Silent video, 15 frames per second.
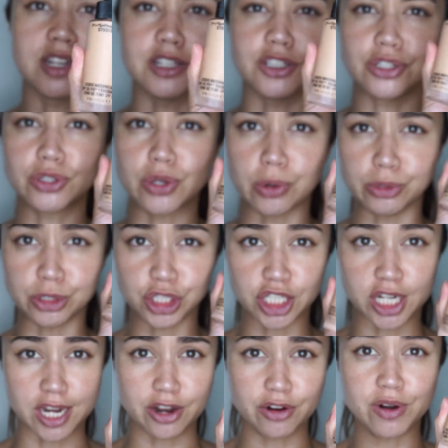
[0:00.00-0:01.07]
it's so
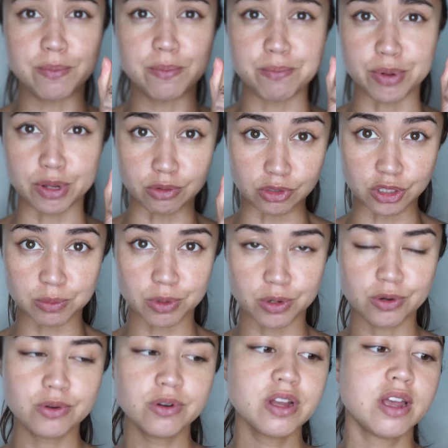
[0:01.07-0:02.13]
sheer and
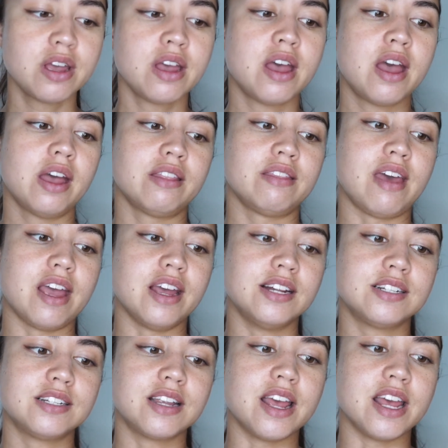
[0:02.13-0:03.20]
buildable
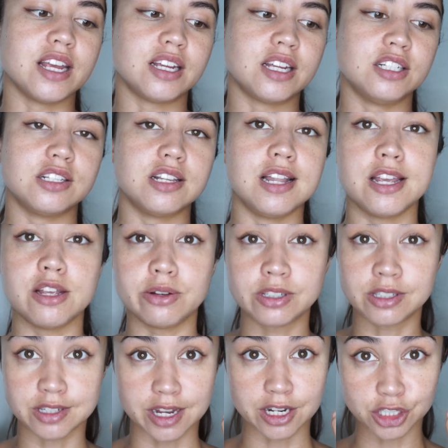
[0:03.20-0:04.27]
that it can let your
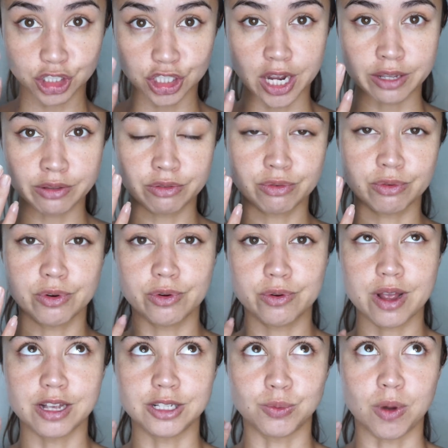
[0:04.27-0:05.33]
skin shine through
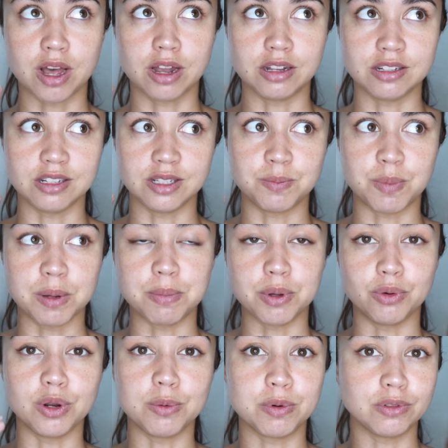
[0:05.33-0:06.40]
as well as be
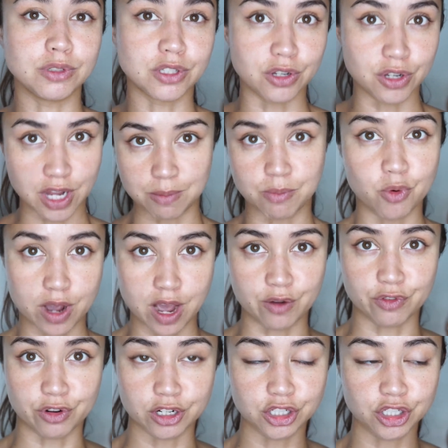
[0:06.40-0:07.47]
buildable, so you get more
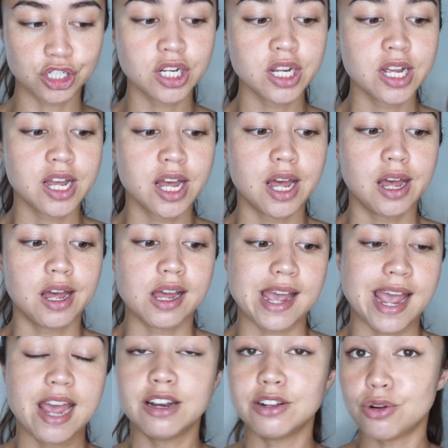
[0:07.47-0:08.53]
coverage.
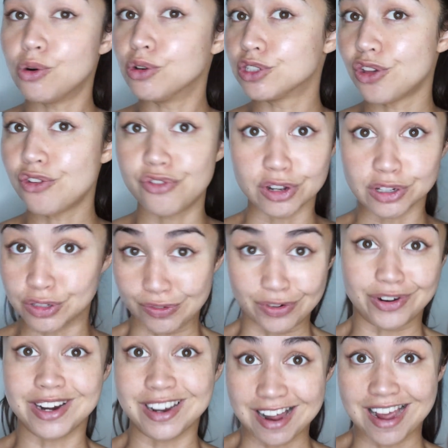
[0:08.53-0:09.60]
And it also feels
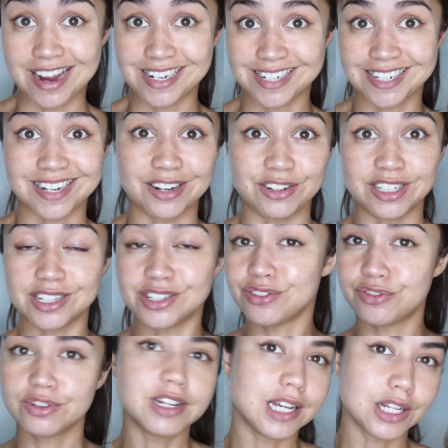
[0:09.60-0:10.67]
very light. It
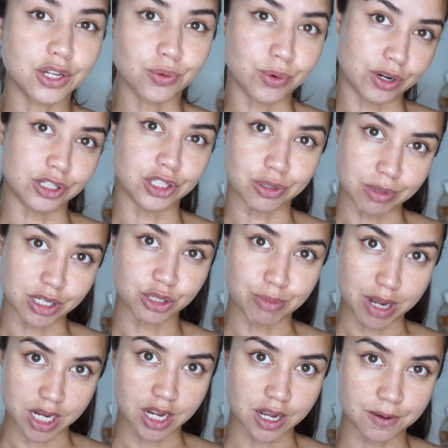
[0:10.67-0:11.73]
doesn't feel like you're wearing too much
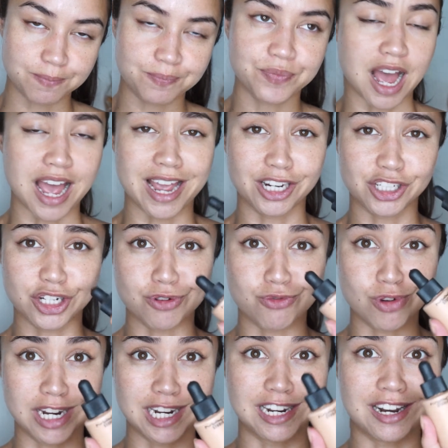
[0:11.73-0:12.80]
makeup. I actually
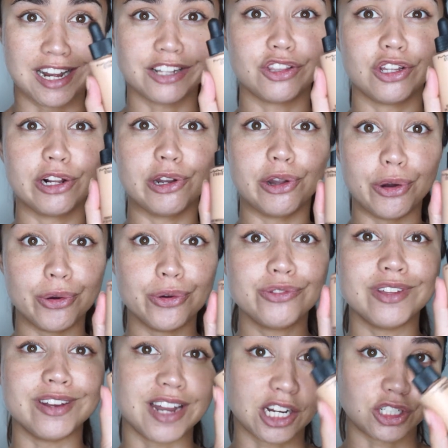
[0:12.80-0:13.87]
really like the glow,
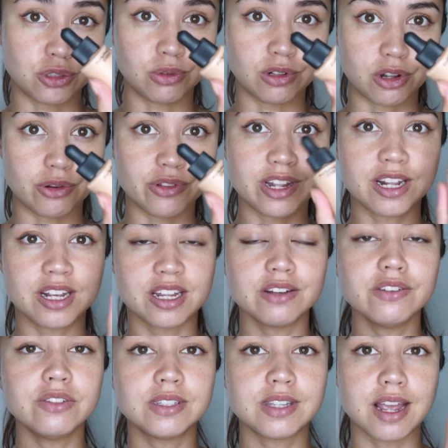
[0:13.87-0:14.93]
the natural glow that it
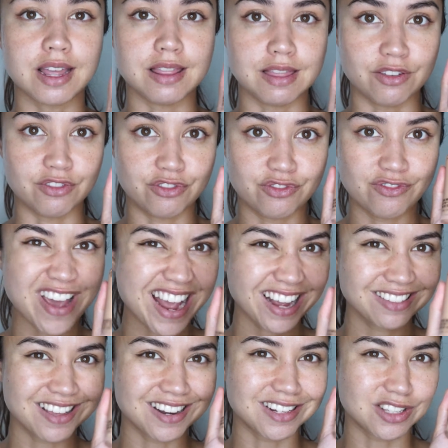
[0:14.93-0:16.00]
gives, and the
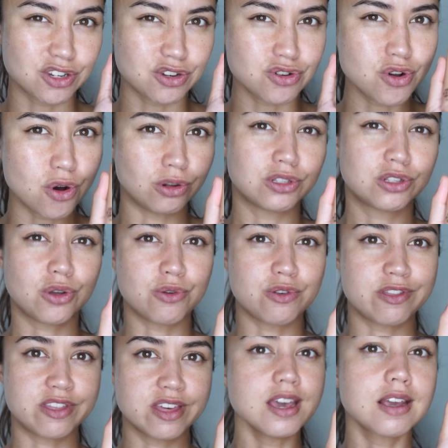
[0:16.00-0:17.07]
fact that it's not so
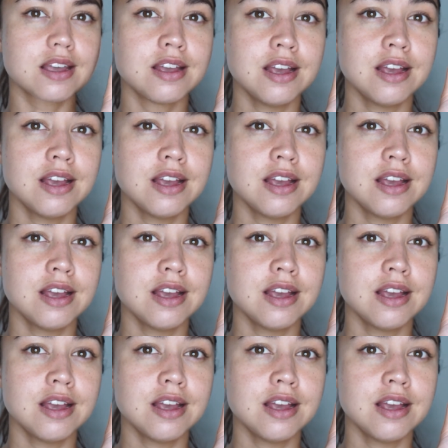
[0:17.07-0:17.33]
thick